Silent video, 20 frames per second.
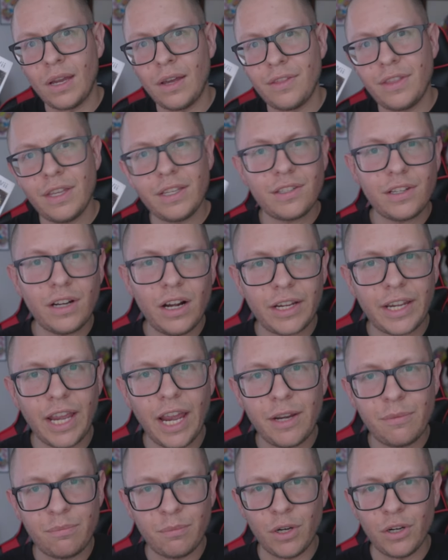There's an
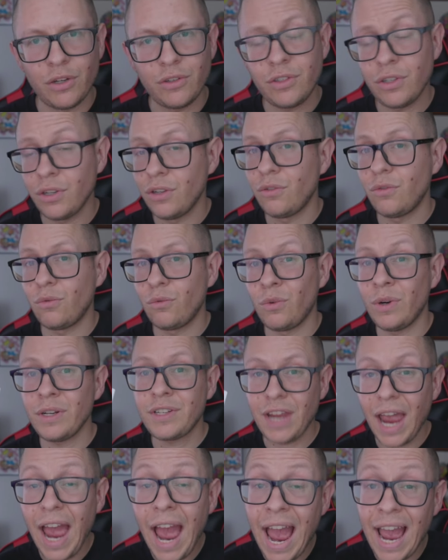arcade mode, which
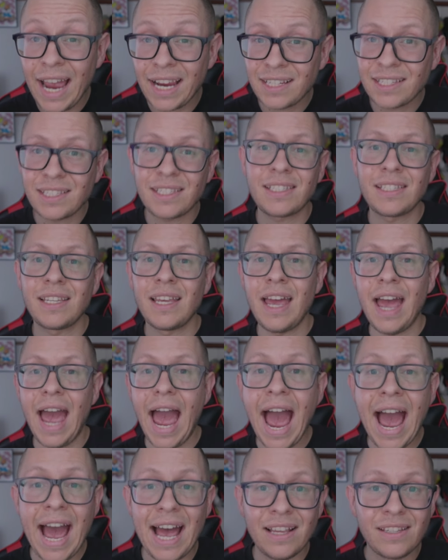acts
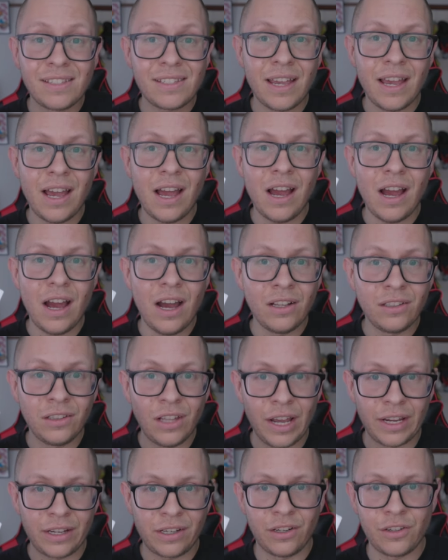as a
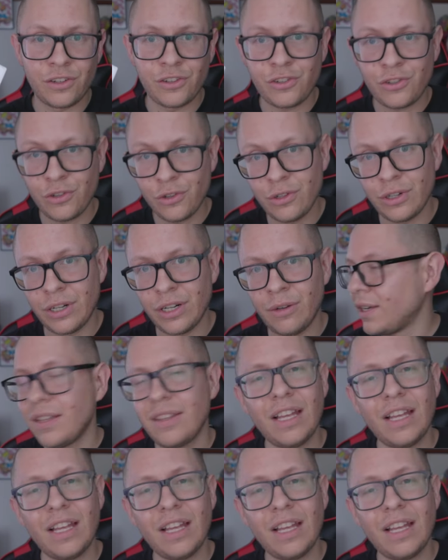light gun shooter.